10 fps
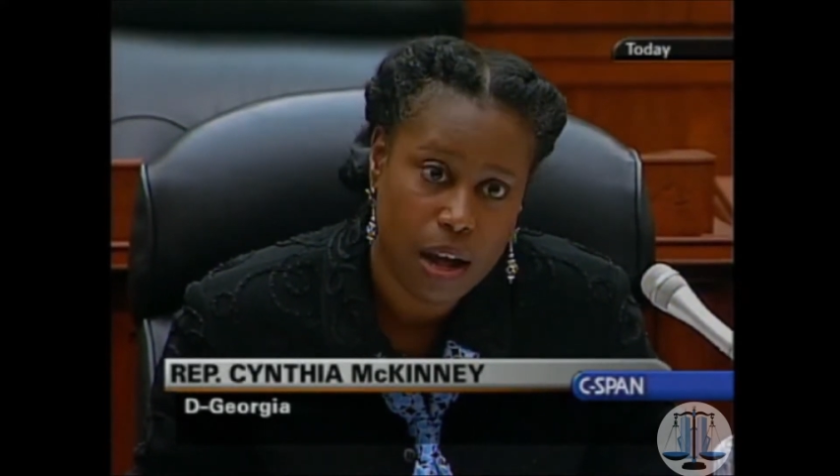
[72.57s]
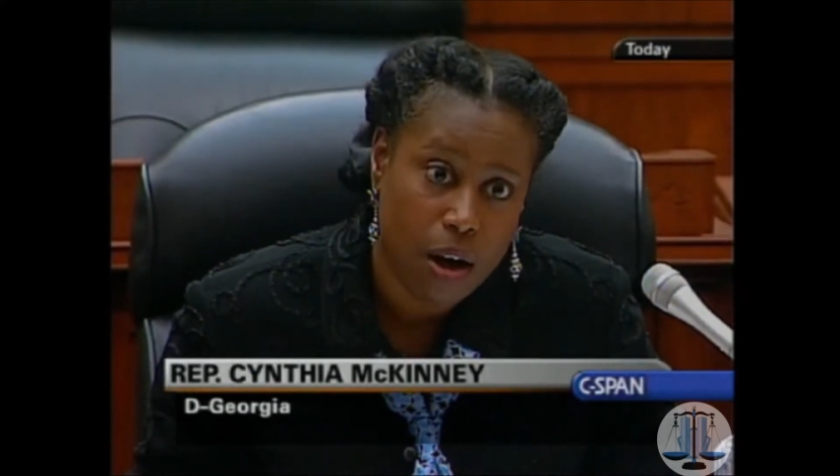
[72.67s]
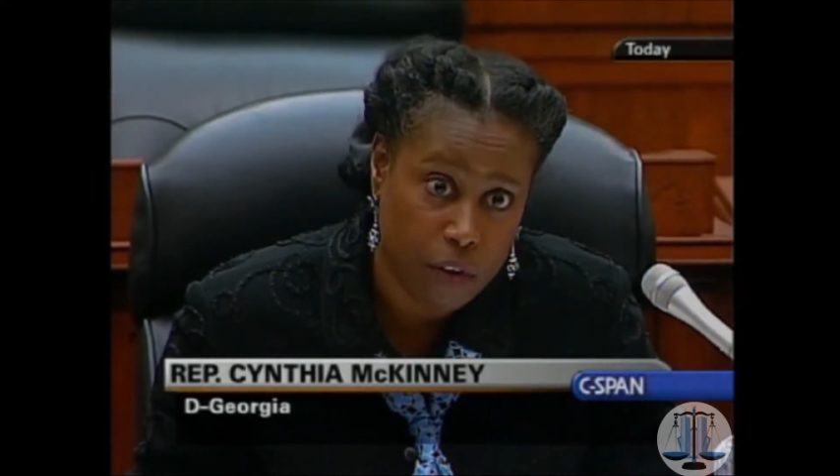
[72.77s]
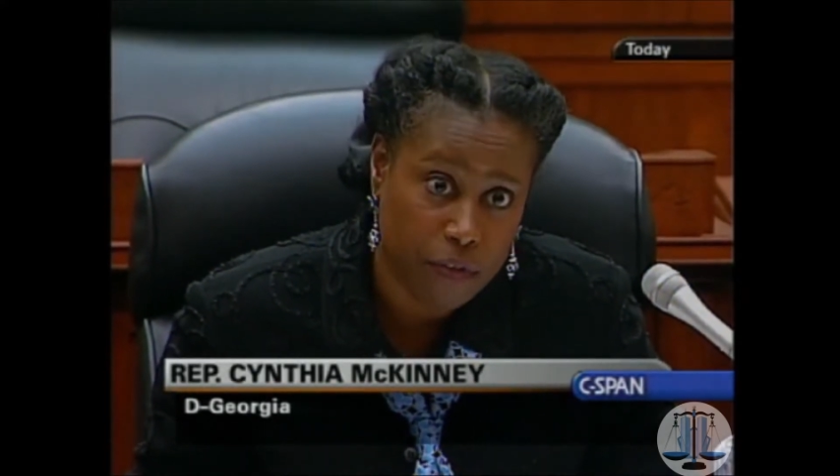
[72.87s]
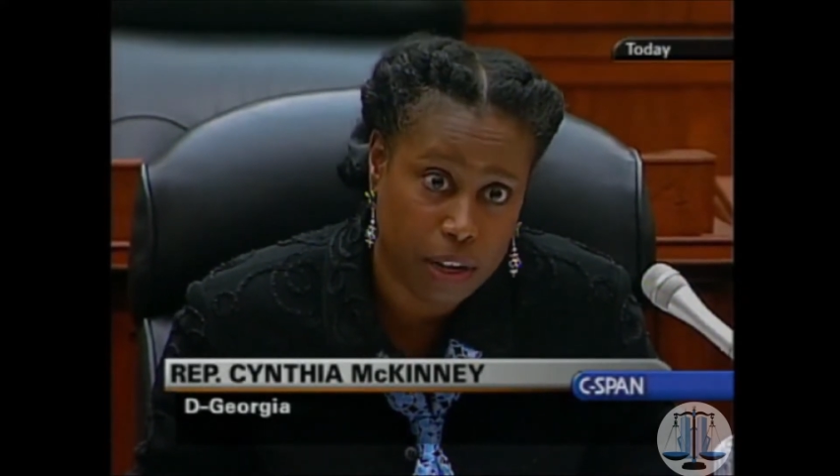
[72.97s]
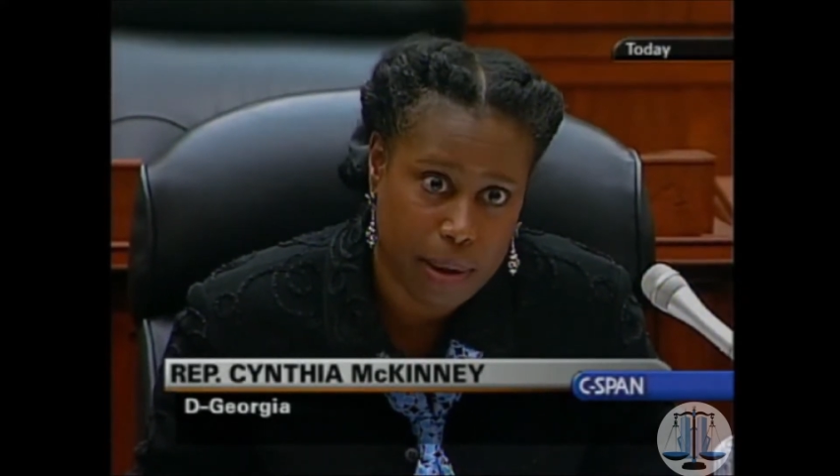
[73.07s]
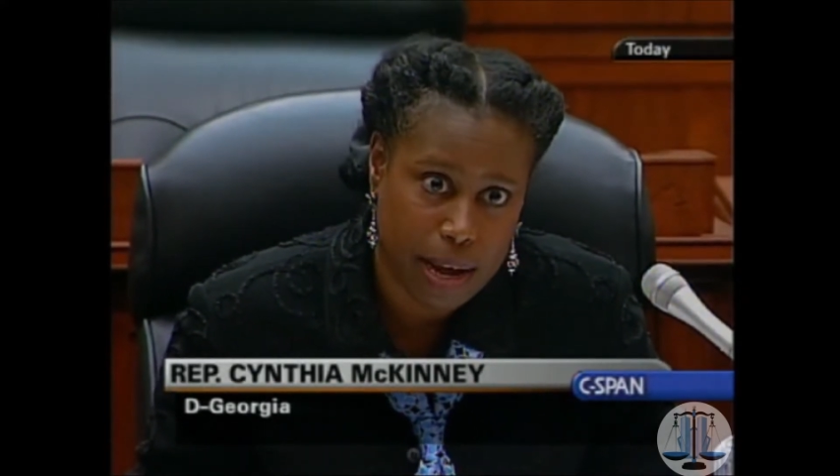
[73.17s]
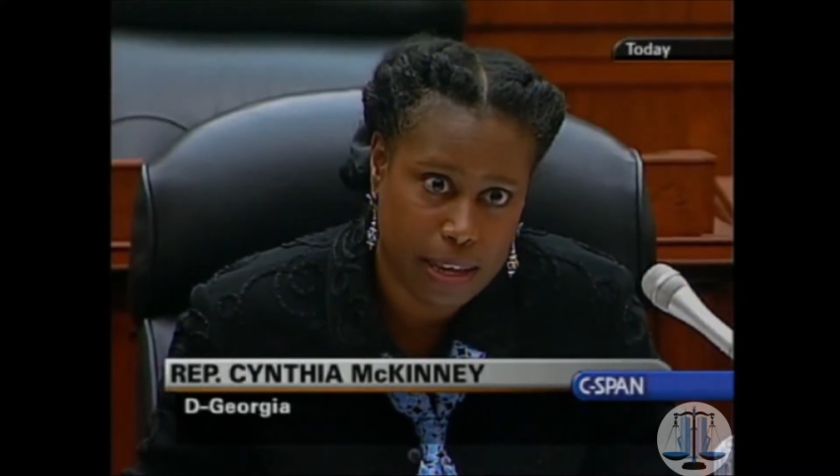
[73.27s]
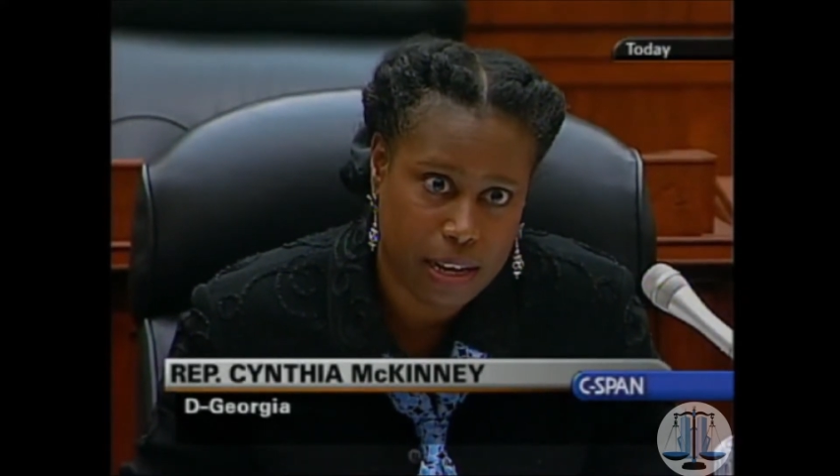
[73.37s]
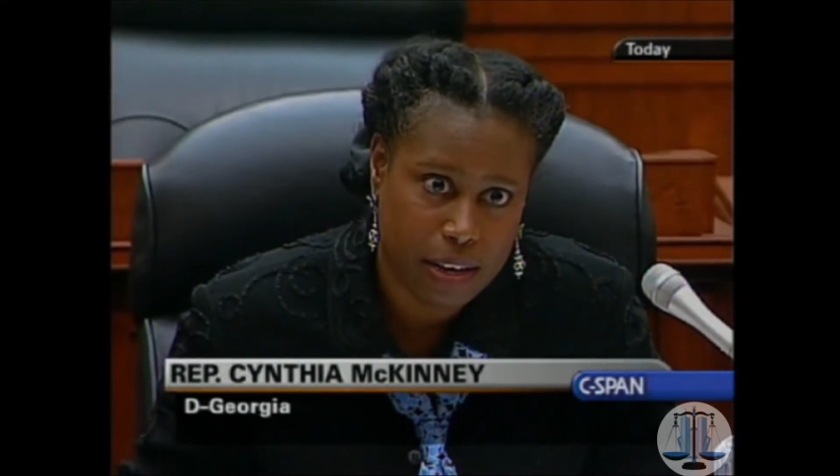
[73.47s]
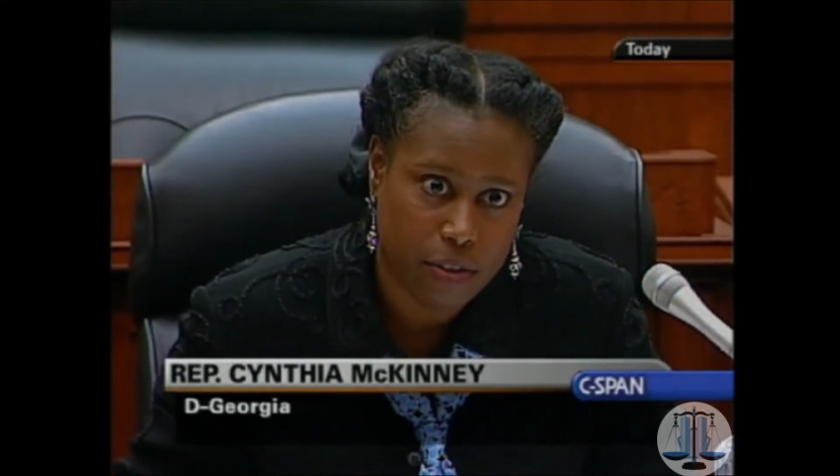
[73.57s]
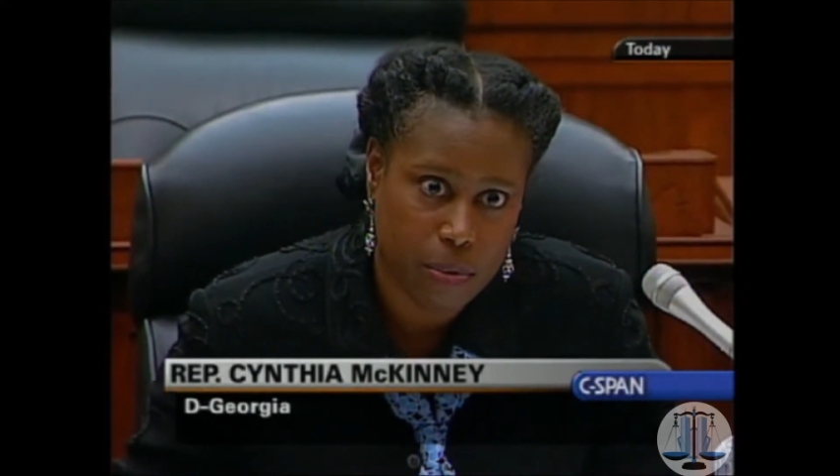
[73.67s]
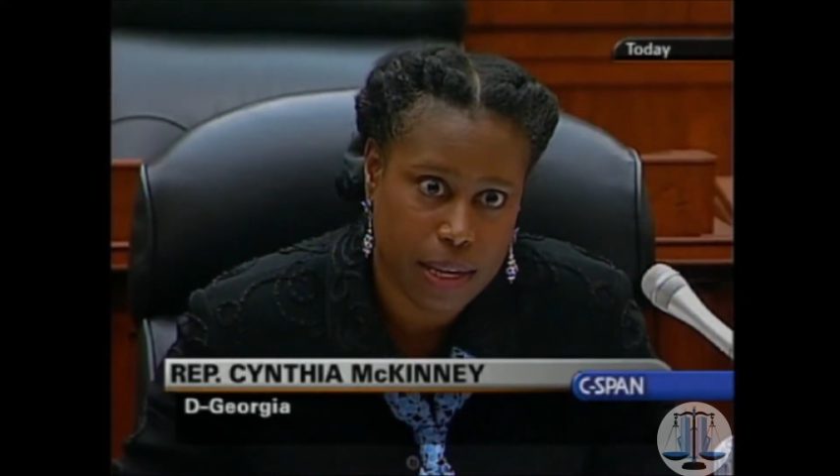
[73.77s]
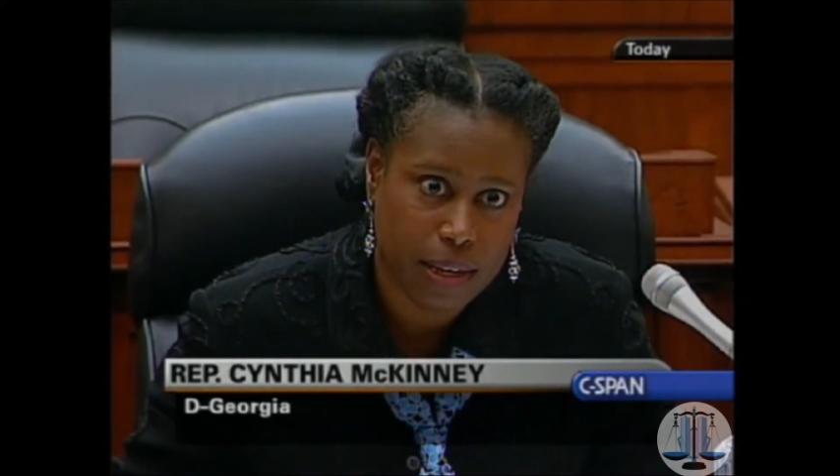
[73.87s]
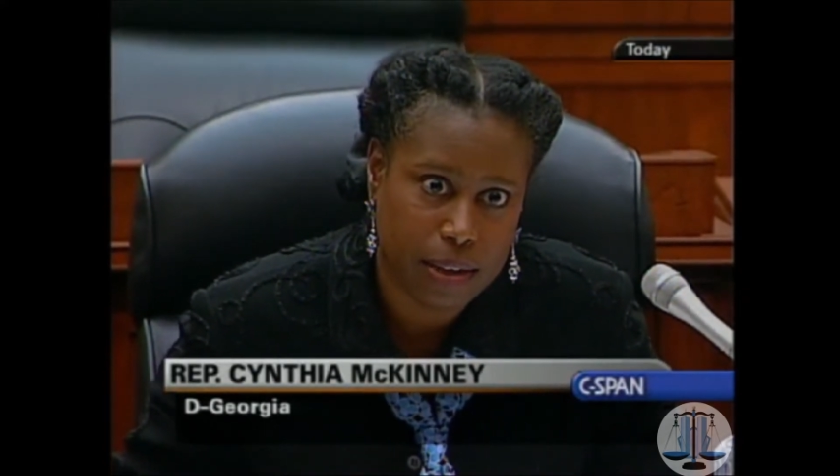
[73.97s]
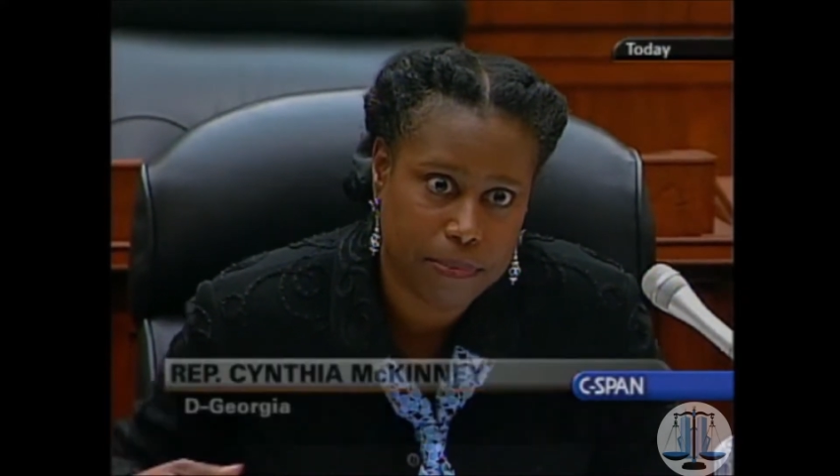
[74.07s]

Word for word: hopefully by the end of the week.